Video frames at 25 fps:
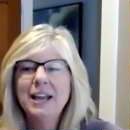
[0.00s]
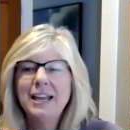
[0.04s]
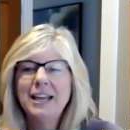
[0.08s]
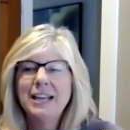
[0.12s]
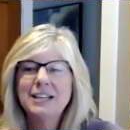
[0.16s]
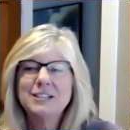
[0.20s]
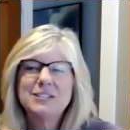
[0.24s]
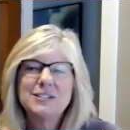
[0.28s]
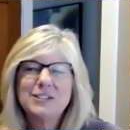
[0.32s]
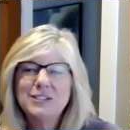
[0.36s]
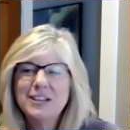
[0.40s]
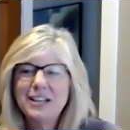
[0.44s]

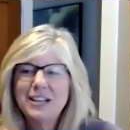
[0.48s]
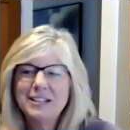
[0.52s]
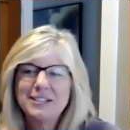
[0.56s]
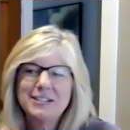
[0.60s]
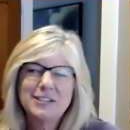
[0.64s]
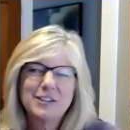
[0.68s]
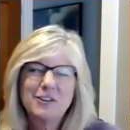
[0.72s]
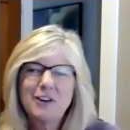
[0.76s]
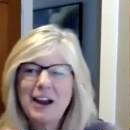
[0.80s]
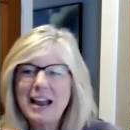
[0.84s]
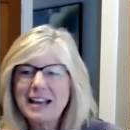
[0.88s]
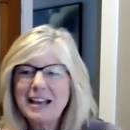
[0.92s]
it's it,
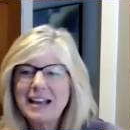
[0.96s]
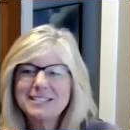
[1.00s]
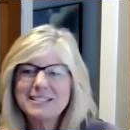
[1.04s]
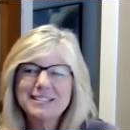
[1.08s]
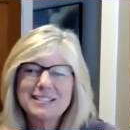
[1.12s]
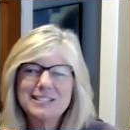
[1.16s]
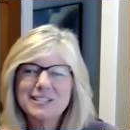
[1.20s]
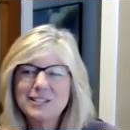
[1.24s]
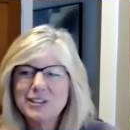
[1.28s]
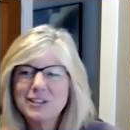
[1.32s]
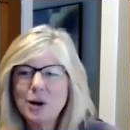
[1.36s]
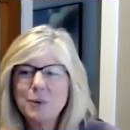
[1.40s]
the grass
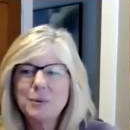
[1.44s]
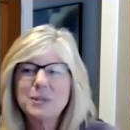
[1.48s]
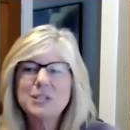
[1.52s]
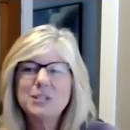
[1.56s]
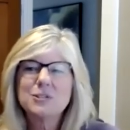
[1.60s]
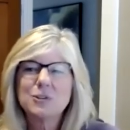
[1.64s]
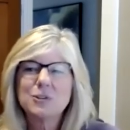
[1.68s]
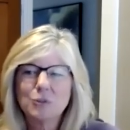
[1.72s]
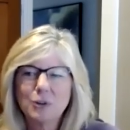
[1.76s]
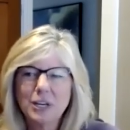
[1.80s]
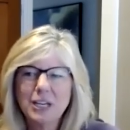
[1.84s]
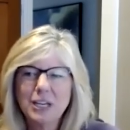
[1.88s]
isn't
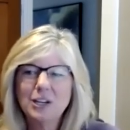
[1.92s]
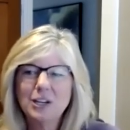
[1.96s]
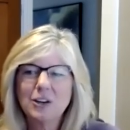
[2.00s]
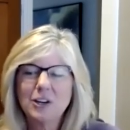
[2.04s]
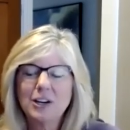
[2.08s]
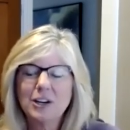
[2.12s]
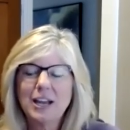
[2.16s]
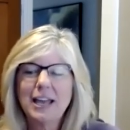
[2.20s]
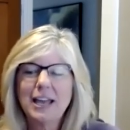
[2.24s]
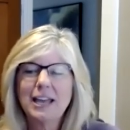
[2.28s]
always greener